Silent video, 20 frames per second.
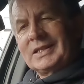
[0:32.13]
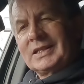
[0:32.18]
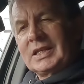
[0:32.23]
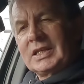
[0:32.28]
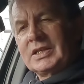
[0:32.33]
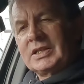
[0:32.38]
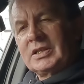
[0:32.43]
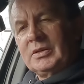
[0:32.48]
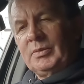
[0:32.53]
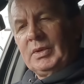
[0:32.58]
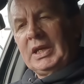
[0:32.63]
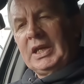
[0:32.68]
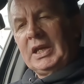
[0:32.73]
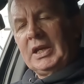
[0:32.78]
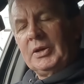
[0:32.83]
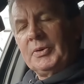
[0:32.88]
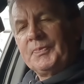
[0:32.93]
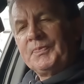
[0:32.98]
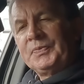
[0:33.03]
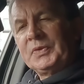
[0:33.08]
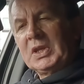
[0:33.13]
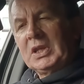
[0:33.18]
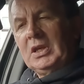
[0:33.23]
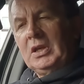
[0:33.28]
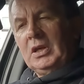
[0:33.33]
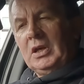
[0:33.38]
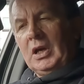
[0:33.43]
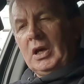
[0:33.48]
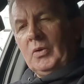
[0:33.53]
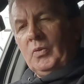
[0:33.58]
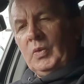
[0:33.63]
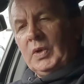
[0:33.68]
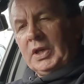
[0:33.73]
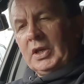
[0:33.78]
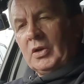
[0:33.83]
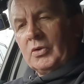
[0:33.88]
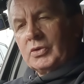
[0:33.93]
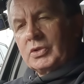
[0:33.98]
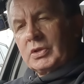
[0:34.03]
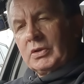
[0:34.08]
system here and we
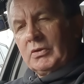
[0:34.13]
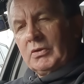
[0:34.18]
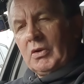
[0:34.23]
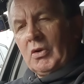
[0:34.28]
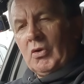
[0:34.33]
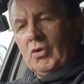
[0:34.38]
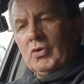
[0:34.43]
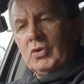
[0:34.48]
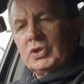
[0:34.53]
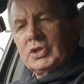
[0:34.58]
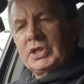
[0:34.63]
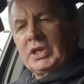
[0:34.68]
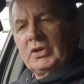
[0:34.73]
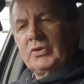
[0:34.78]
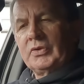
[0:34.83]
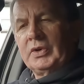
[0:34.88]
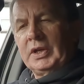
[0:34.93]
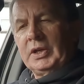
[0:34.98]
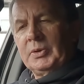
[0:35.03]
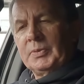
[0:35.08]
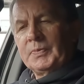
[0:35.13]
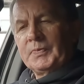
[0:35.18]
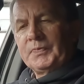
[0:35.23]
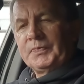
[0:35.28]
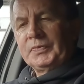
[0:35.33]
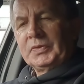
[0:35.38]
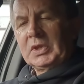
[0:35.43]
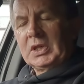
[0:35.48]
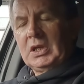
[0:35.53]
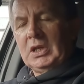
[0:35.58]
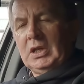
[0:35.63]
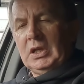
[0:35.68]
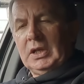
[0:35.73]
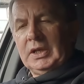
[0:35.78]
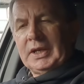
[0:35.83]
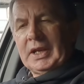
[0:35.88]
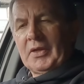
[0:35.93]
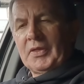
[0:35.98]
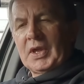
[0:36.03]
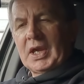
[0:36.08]
go to auxiliary.
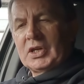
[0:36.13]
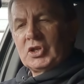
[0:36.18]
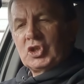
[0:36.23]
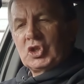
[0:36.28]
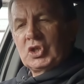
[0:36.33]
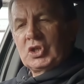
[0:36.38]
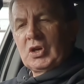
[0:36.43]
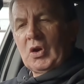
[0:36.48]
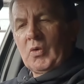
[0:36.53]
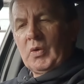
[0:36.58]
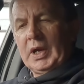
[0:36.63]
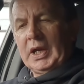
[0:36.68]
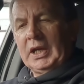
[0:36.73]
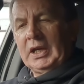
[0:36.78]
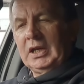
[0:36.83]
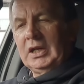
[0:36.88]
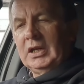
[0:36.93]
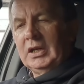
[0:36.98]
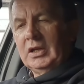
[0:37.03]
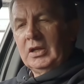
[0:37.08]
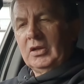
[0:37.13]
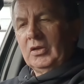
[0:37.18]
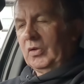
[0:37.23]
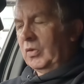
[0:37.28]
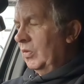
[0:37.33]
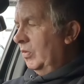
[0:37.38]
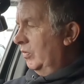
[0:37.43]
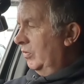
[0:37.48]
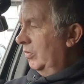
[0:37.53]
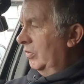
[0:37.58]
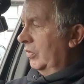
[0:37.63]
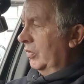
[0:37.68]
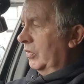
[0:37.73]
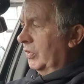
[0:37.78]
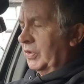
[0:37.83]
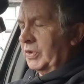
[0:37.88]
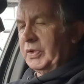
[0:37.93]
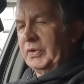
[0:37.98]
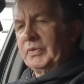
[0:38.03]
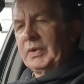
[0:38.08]
Now that's showing
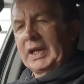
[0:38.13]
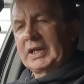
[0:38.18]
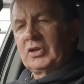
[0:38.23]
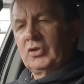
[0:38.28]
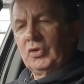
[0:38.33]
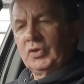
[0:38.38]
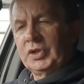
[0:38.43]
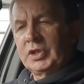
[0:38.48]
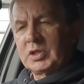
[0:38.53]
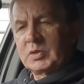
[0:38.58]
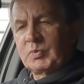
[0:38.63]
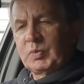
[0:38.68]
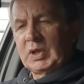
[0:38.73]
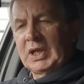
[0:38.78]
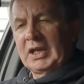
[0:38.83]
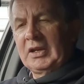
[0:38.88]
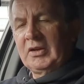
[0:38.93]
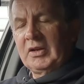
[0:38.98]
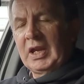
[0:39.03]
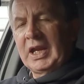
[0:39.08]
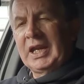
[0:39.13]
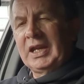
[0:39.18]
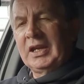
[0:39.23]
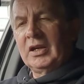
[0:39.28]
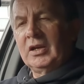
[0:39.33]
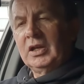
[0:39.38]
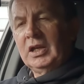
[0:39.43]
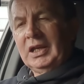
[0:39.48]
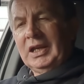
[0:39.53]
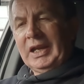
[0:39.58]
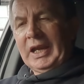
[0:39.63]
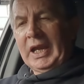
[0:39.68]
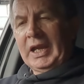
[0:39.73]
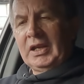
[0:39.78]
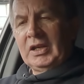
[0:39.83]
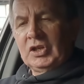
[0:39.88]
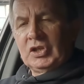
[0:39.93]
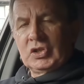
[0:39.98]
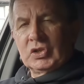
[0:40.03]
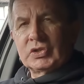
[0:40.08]
the record that's playing here.
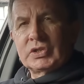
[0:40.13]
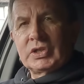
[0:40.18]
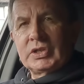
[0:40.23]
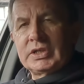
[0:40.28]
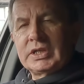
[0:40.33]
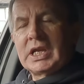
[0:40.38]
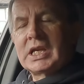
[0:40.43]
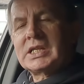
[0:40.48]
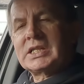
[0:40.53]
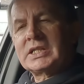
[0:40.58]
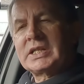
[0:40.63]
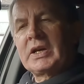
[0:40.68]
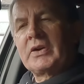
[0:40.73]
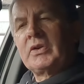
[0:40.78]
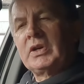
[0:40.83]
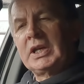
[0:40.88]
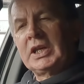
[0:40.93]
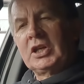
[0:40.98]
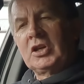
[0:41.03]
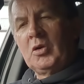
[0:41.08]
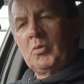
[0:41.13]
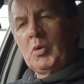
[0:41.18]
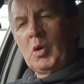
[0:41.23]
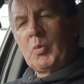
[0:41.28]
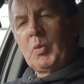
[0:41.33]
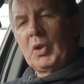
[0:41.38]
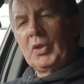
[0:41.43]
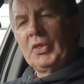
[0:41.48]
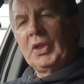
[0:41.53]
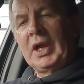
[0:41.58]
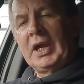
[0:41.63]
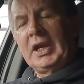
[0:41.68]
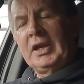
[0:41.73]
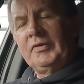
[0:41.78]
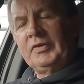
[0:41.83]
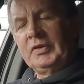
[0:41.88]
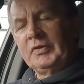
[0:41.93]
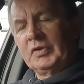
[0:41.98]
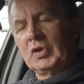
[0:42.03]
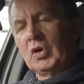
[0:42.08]
It doesn't necessarily come up on that
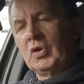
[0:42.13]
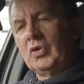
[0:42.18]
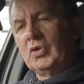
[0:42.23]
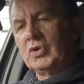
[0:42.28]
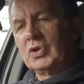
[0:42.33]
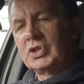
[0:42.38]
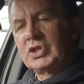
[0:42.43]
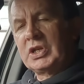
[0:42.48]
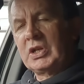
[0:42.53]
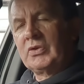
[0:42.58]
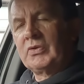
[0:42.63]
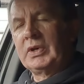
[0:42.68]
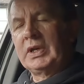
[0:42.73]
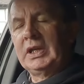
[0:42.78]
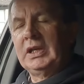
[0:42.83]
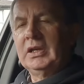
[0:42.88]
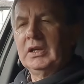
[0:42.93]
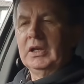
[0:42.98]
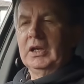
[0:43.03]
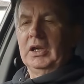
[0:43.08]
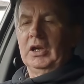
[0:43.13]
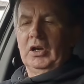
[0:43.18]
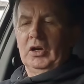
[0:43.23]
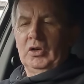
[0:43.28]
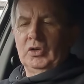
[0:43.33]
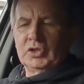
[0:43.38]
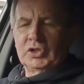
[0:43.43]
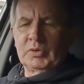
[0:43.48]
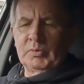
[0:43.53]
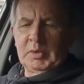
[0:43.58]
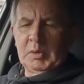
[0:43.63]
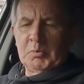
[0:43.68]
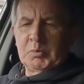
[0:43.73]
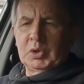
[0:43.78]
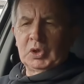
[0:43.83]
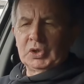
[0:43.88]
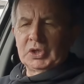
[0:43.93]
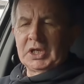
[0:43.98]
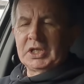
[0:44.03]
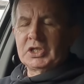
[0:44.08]
if you've got auxiliary or something
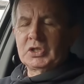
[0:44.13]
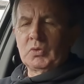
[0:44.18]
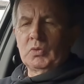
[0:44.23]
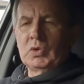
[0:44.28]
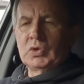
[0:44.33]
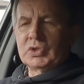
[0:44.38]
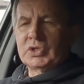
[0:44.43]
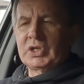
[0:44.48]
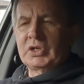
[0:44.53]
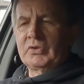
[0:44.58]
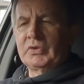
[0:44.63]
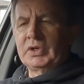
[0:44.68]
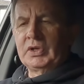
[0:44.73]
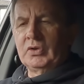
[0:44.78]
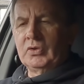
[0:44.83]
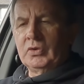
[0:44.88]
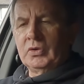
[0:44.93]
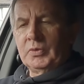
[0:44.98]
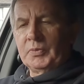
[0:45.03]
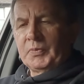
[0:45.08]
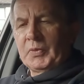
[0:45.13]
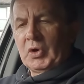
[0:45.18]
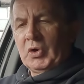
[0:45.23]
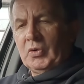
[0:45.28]
plugged into auxiliary or